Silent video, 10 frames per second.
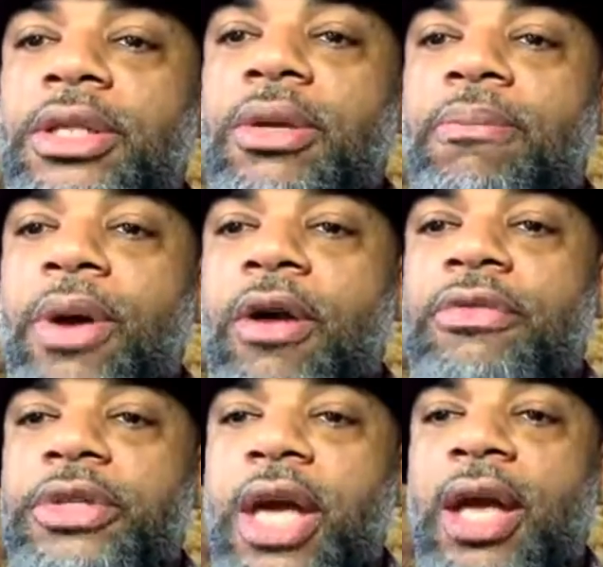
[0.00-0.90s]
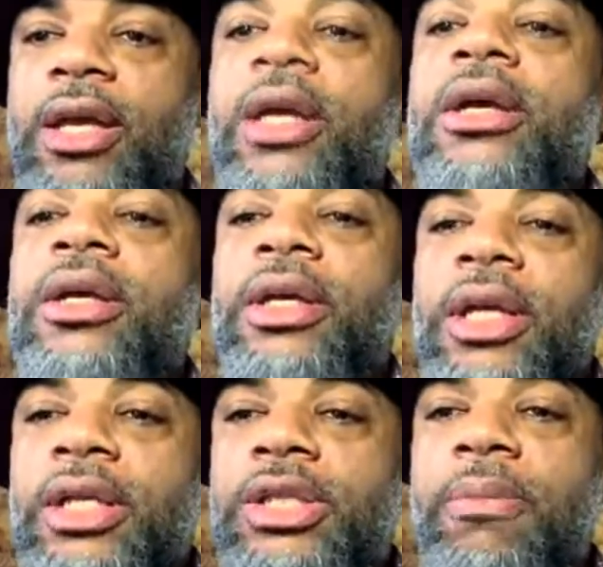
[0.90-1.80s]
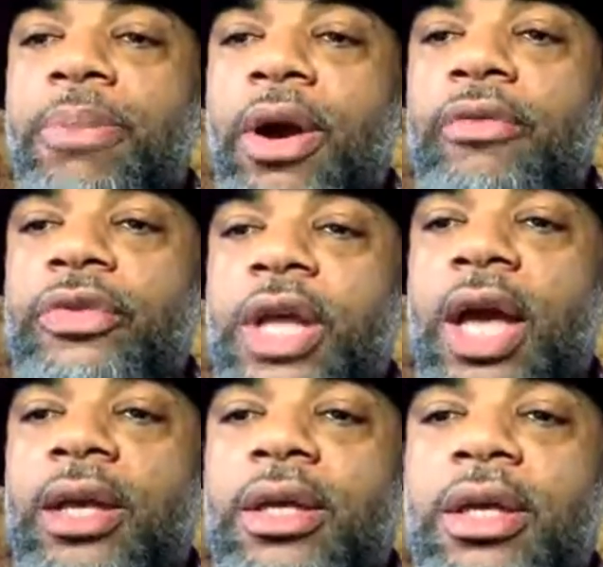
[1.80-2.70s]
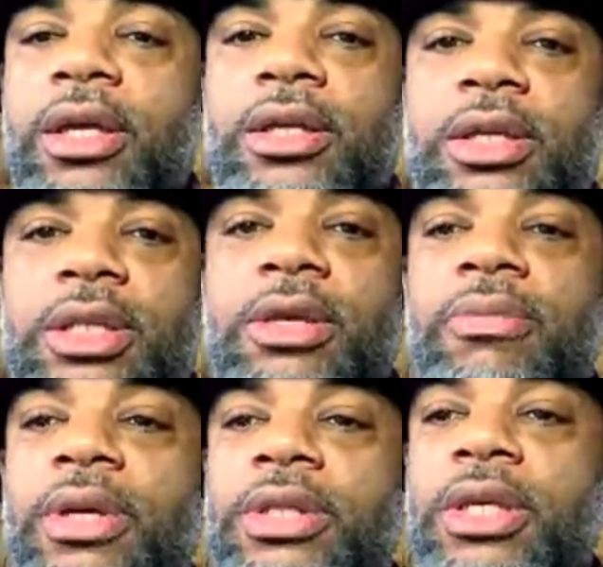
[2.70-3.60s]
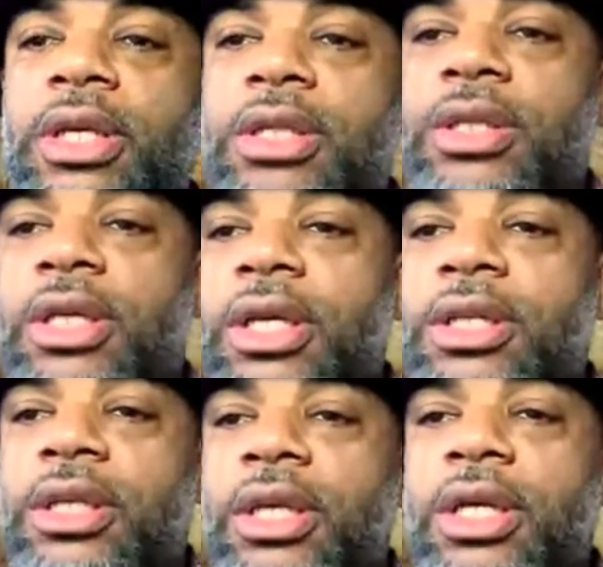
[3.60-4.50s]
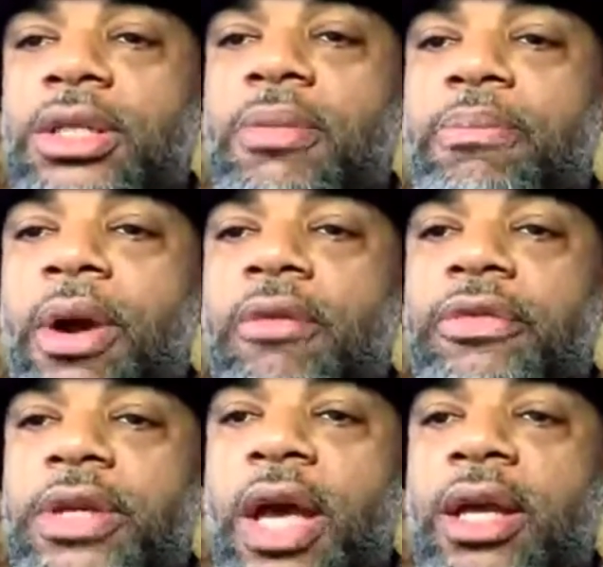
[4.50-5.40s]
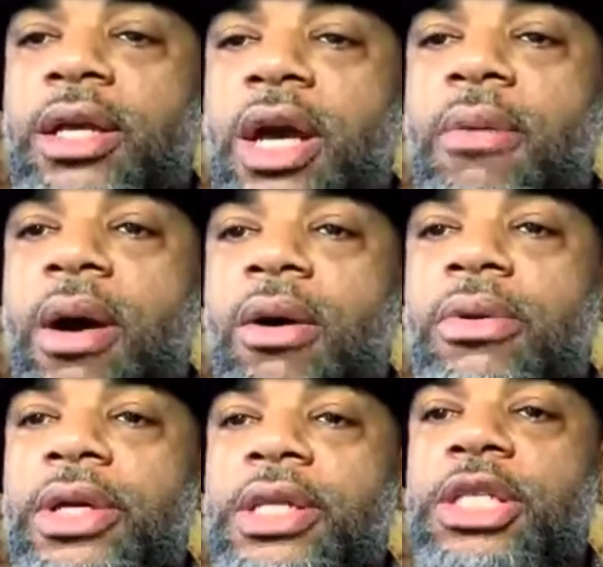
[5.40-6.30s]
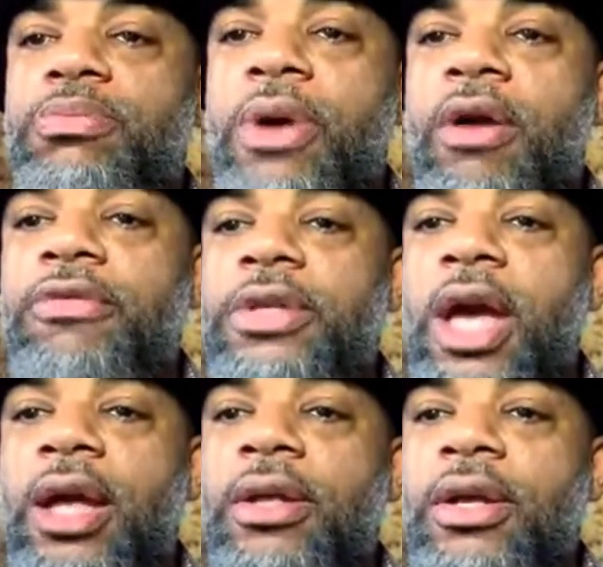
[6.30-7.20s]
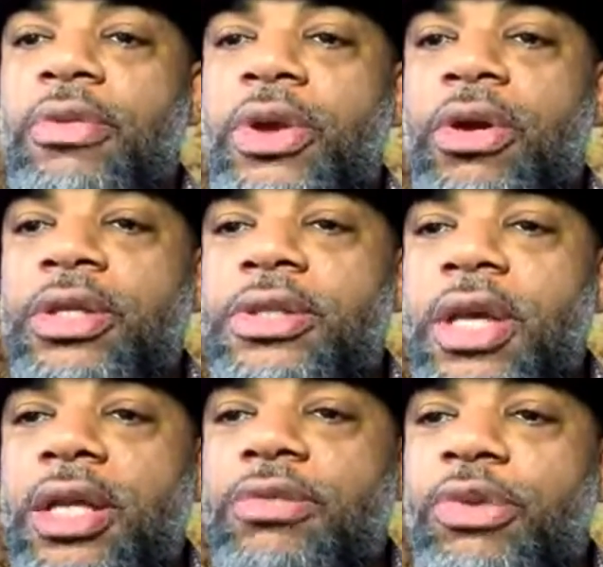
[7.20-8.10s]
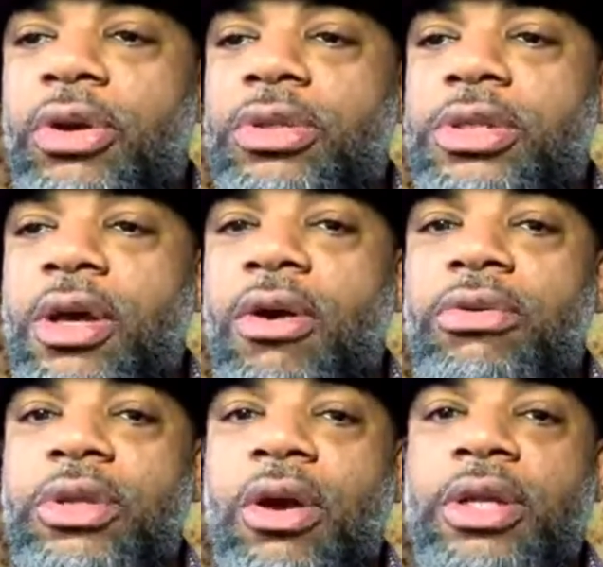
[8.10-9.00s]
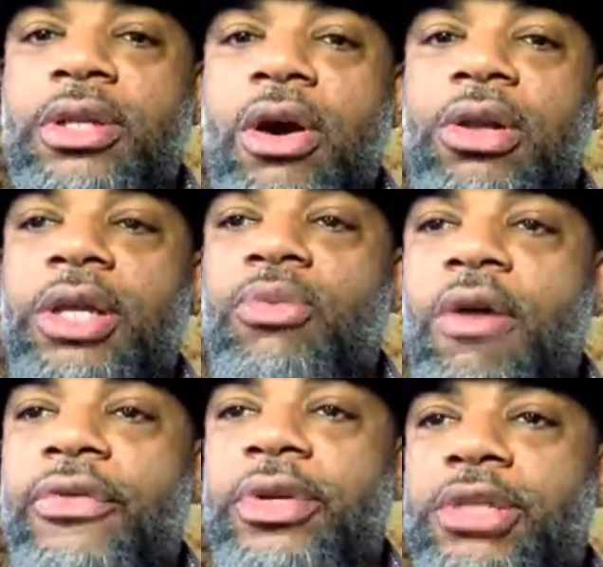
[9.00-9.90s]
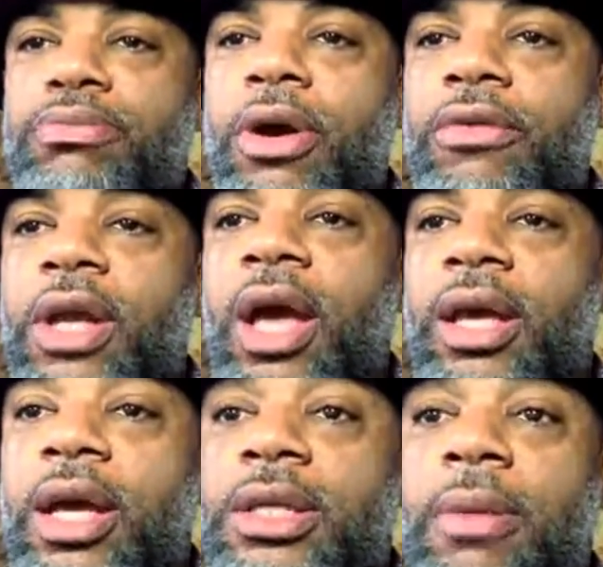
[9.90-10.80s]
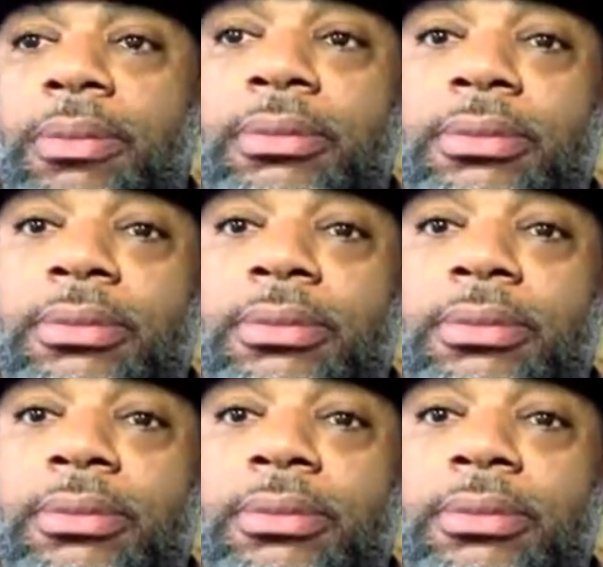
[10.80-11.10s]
your birthday. It's your birthday. It's your birthday. Come on. It's his birthday. 36, Spirit Soul, 30. All he want for this birthday is a